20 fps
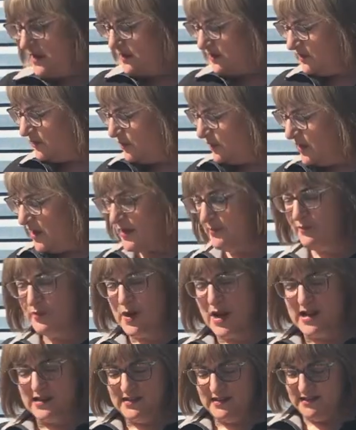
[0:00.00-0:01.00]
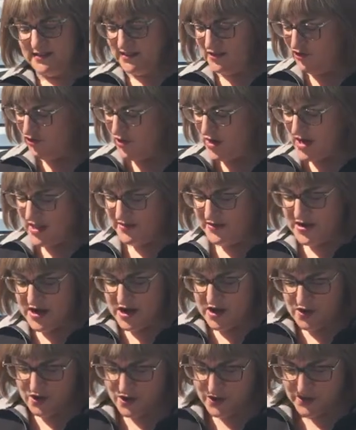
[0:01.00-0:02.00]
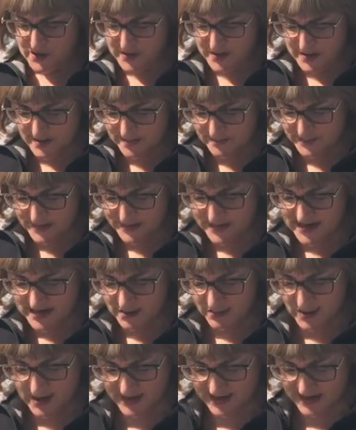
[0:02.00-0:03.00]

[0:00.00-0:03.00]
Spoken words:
So a lot of practice and trial and error, but now I